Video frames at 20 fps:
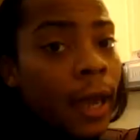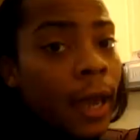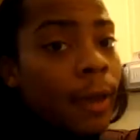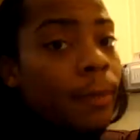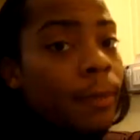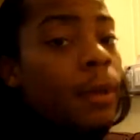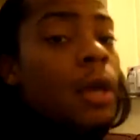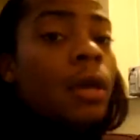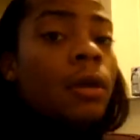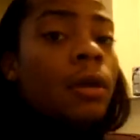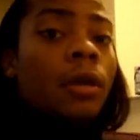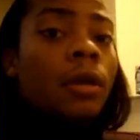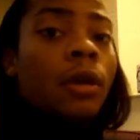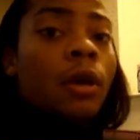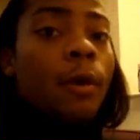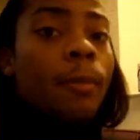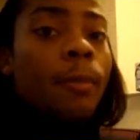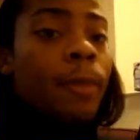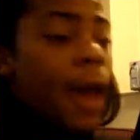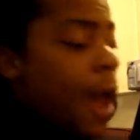game, you
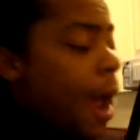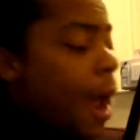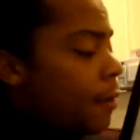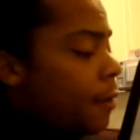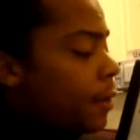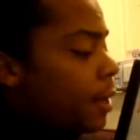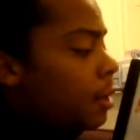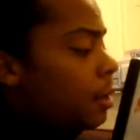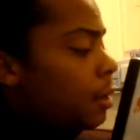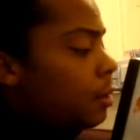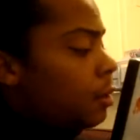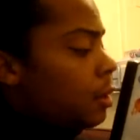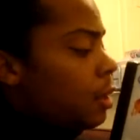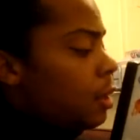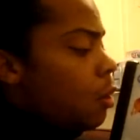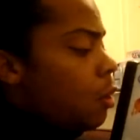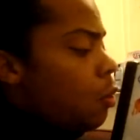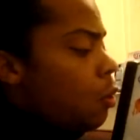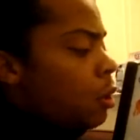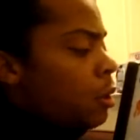can go parry,
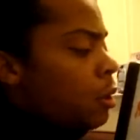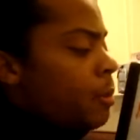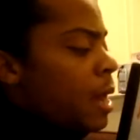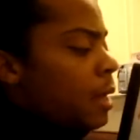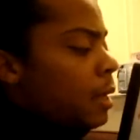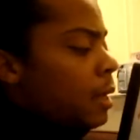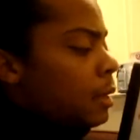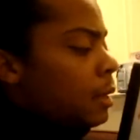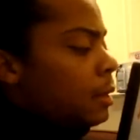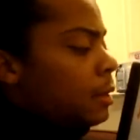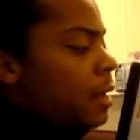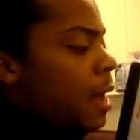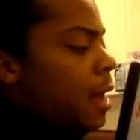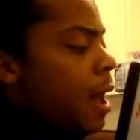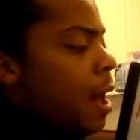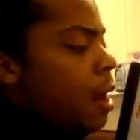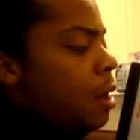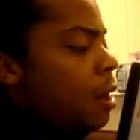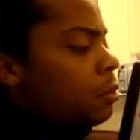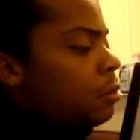automatically
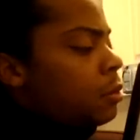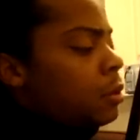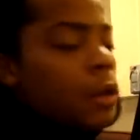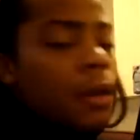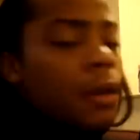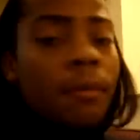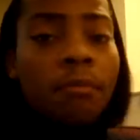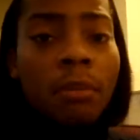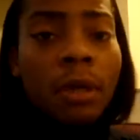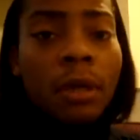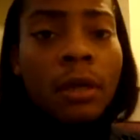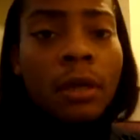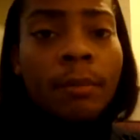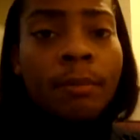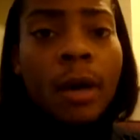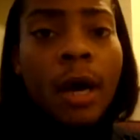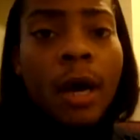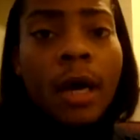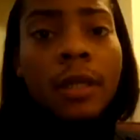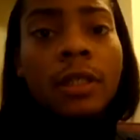down,
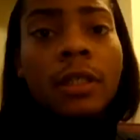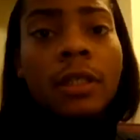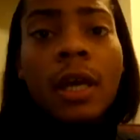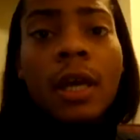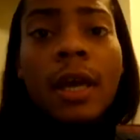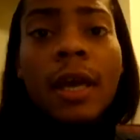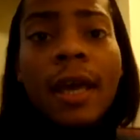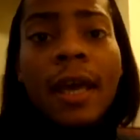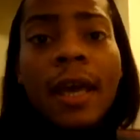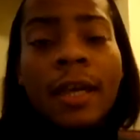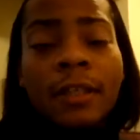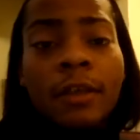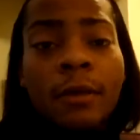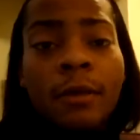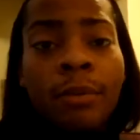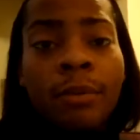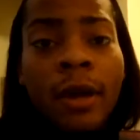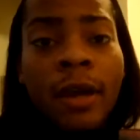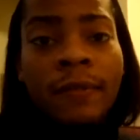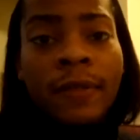medium punch
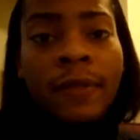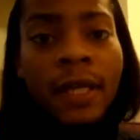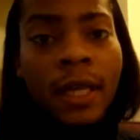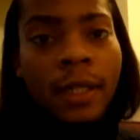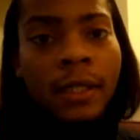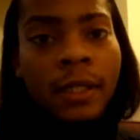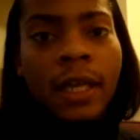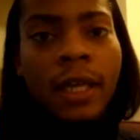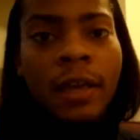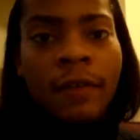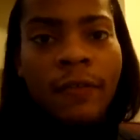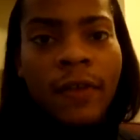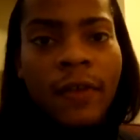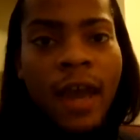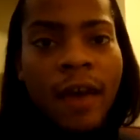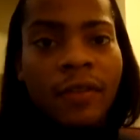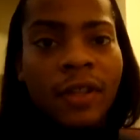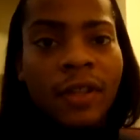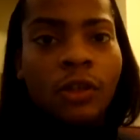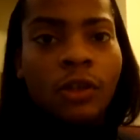into Brave Dance if
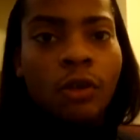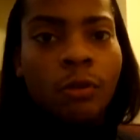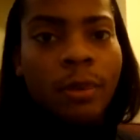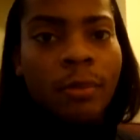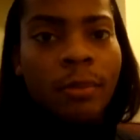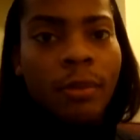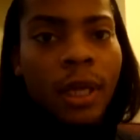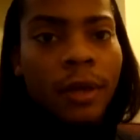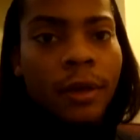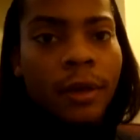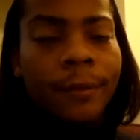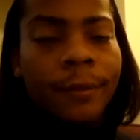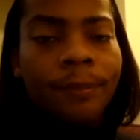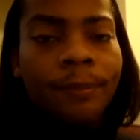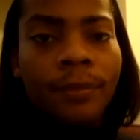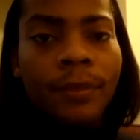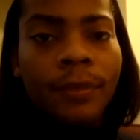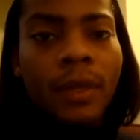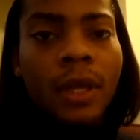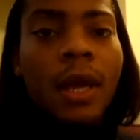you have the super meter.
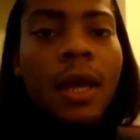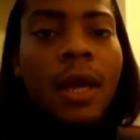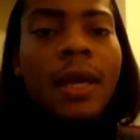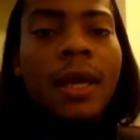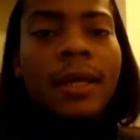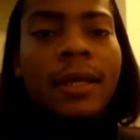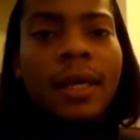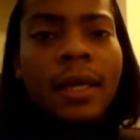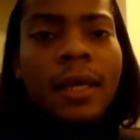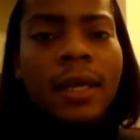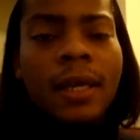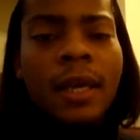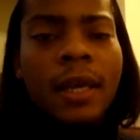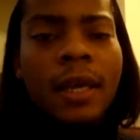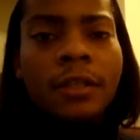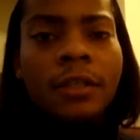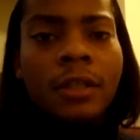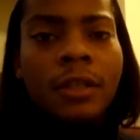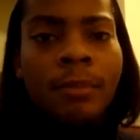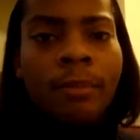
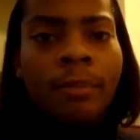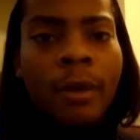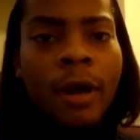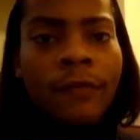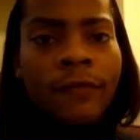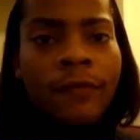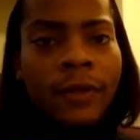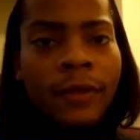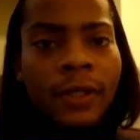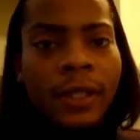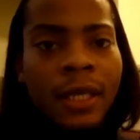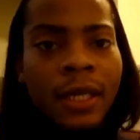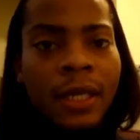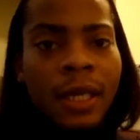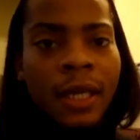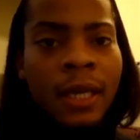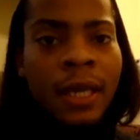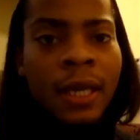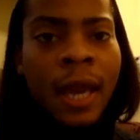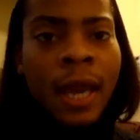Getting into the buffers
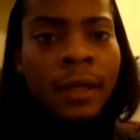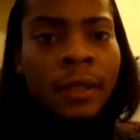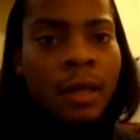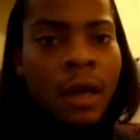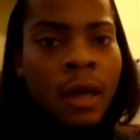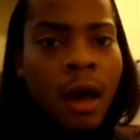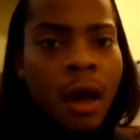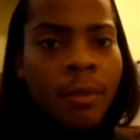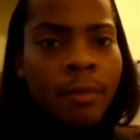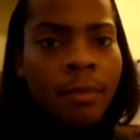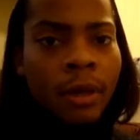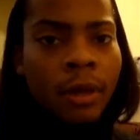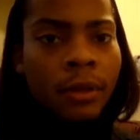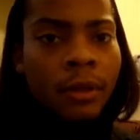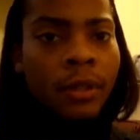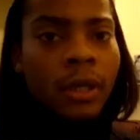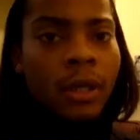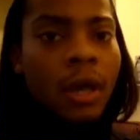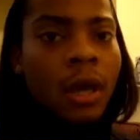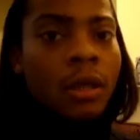in the EX
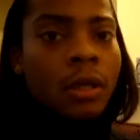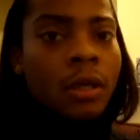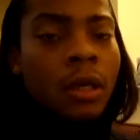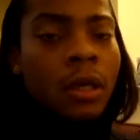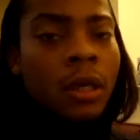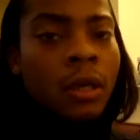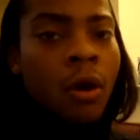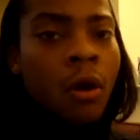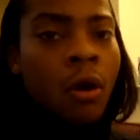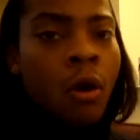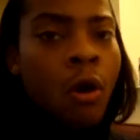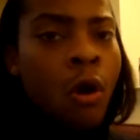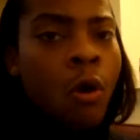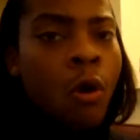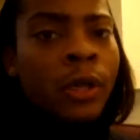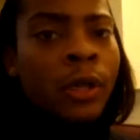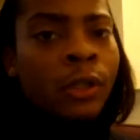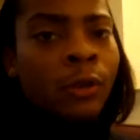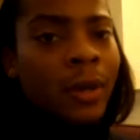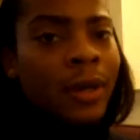combos, you're going to
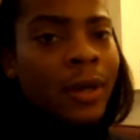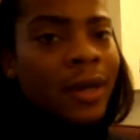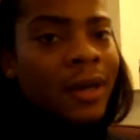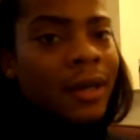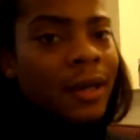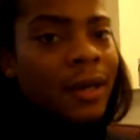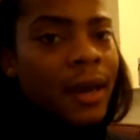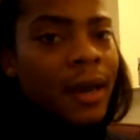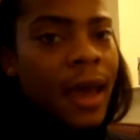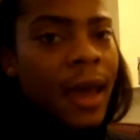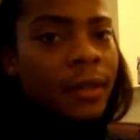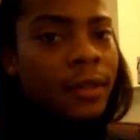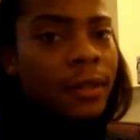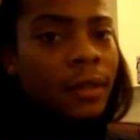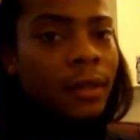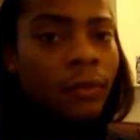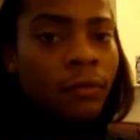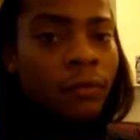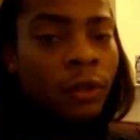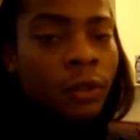always want to
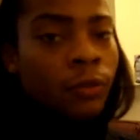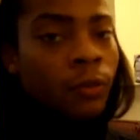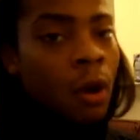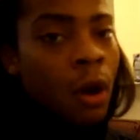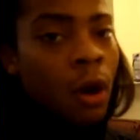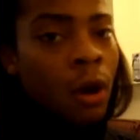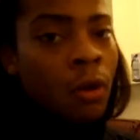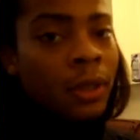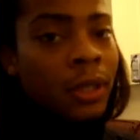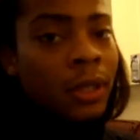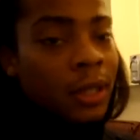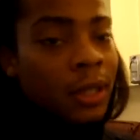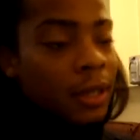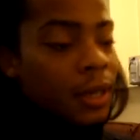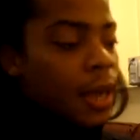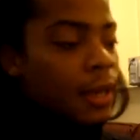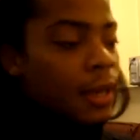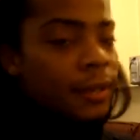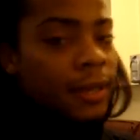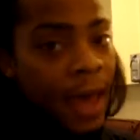connect, which will only
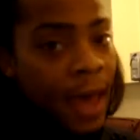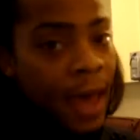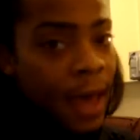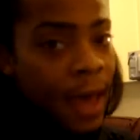connect